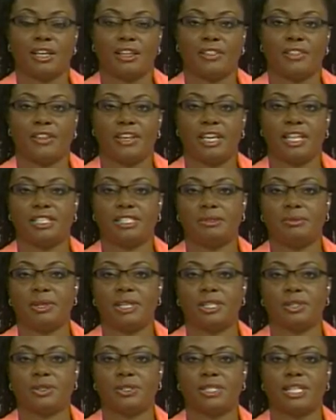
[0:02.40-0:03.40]
The
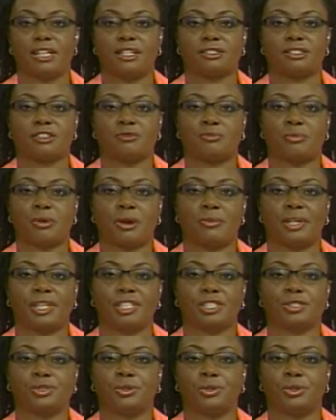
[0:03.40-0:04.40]
Intimate Hotels of
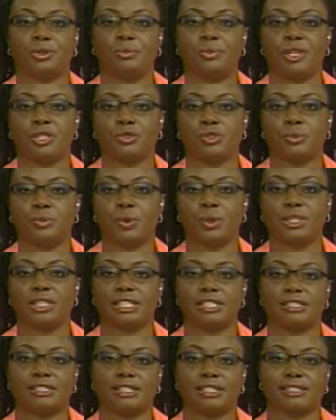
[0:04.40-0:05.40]
Barbados Group is
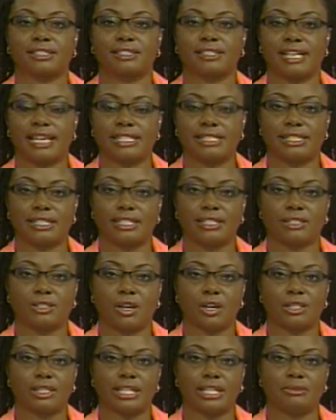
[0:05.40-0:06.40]
reporting success in its
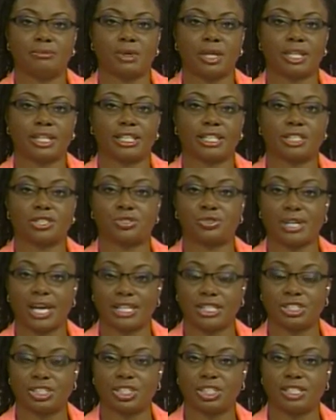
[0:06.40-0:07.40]
online marketing
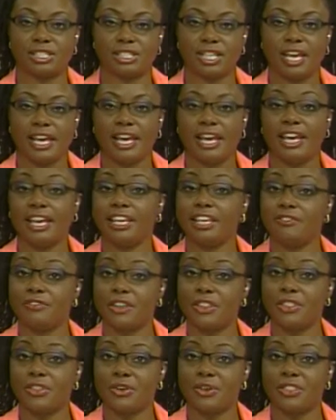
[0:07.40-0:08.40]
strategies,
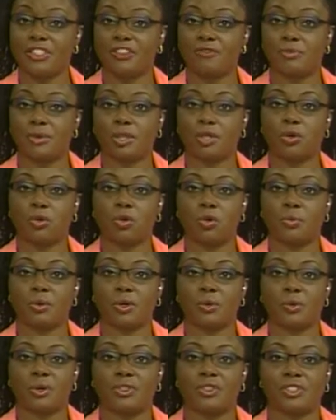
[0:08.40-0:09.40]
even though they've been
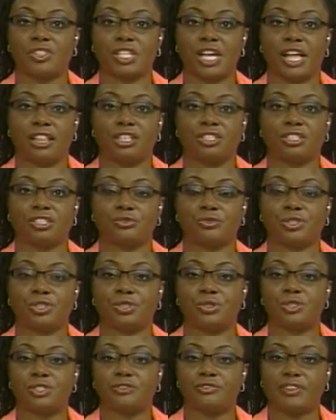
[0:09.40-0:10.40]
coping with the challenge of
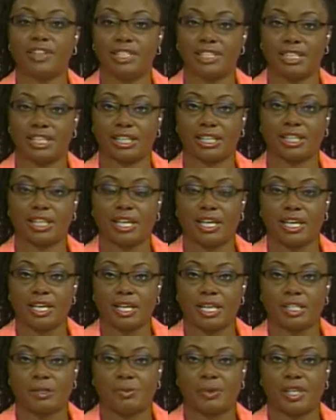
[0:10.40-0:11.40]
reduced funding.
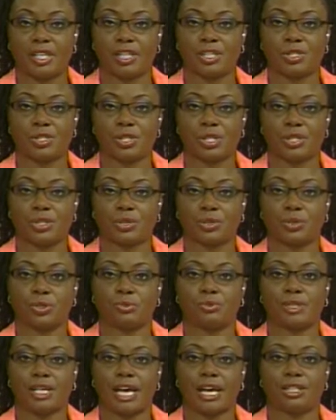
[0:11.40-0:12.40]
Speaking during the
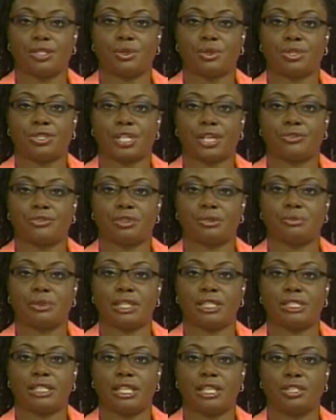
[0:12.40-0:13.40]
group's annual general
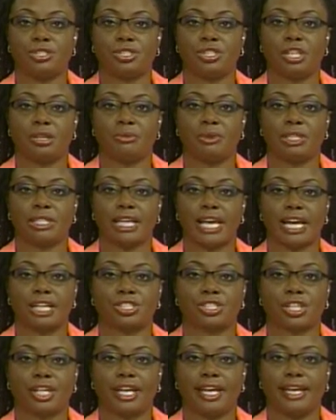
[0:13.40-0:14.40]
meeting, Chairman
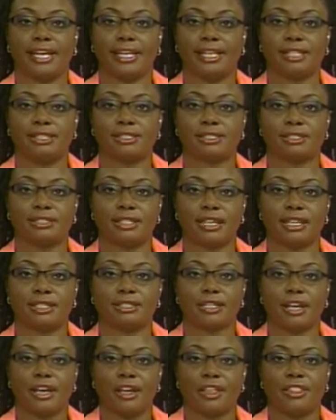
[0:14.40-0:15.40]
Kashka Haynes
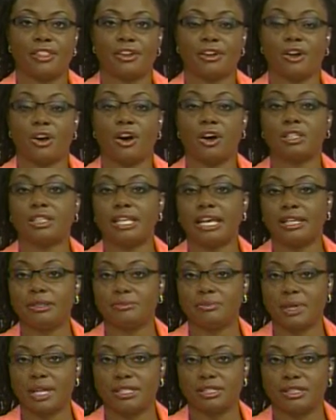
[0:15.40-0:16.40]
says their online
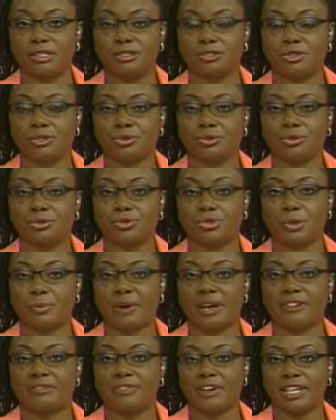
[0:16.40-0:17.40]
presence through
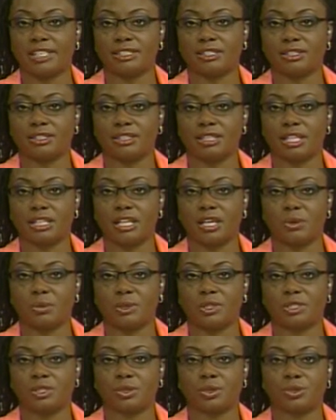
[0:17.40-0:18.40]
TripAdvisor, along
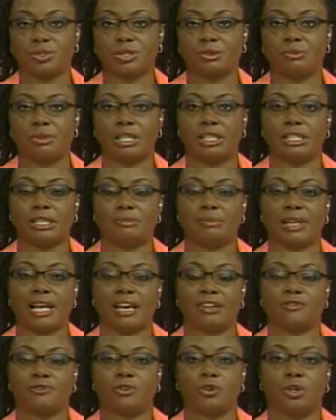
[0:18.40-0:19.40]
with social media
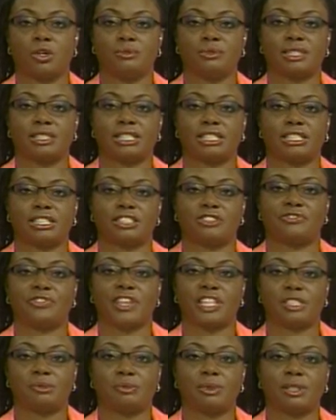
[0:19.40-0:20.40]
platforms such as
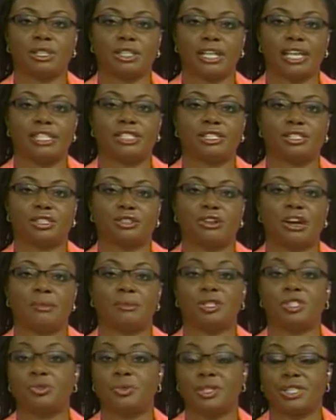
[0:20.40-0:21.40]
Facebook, Instagram
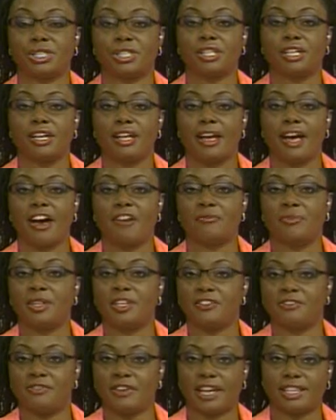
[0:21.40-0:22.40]
and Twitter, have been
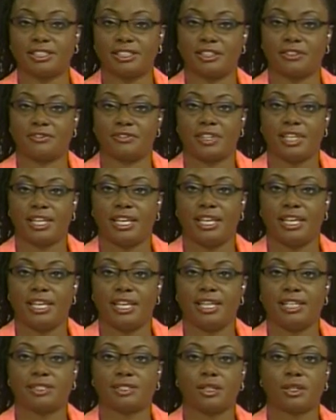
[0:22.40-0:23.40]
effective.
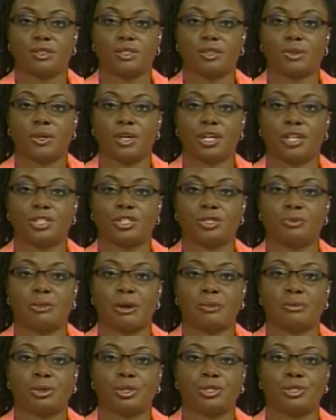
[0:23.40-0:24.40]
He has also urged
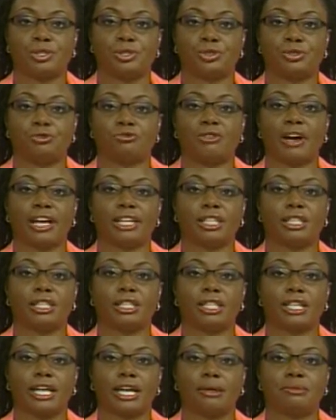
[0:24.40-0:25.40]
members to
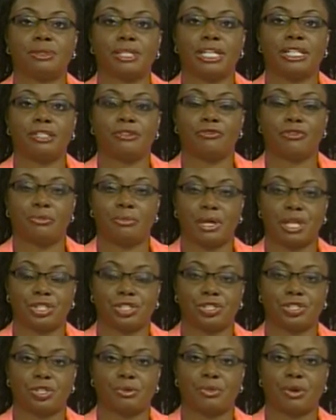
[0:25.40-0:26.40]
regularly update
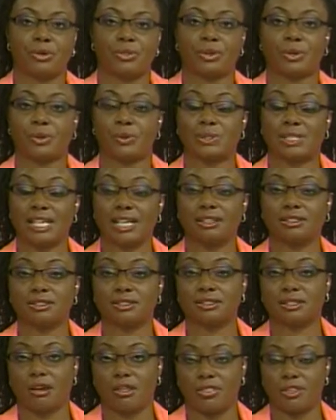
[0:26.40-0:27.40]
information about their
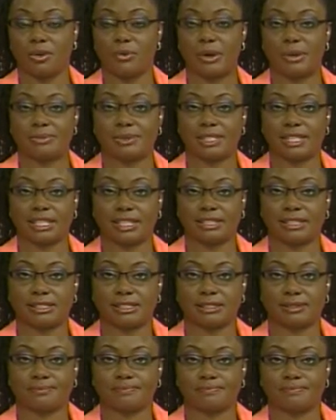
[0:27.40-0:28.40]
hotels on their websites.